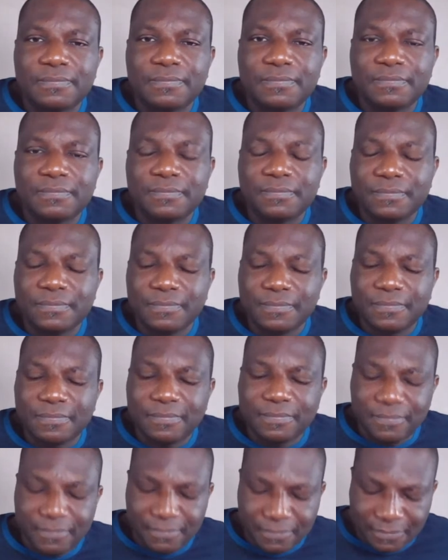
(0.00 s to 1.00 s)

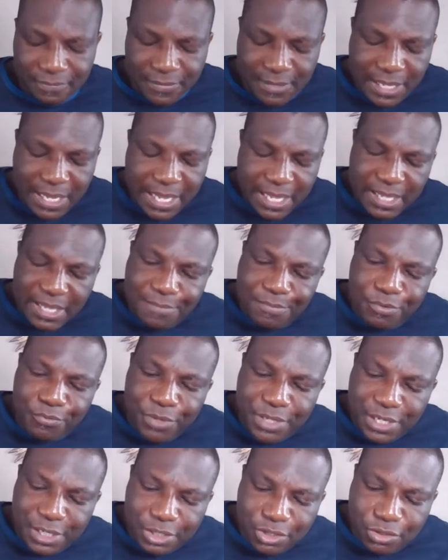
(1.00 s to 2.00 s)
Let me
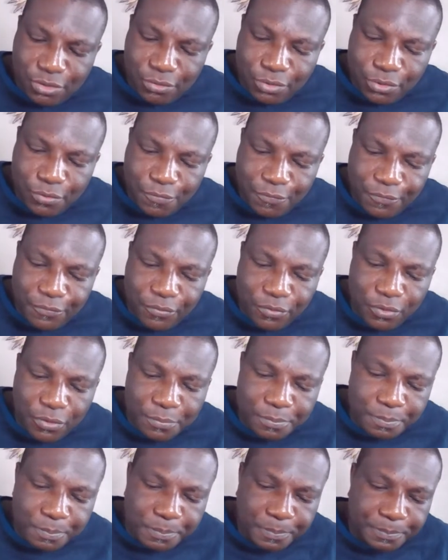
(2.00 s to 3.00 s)
read it to you
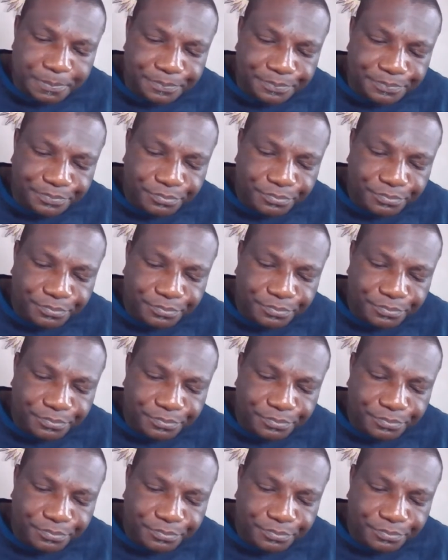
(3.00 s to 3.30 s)
from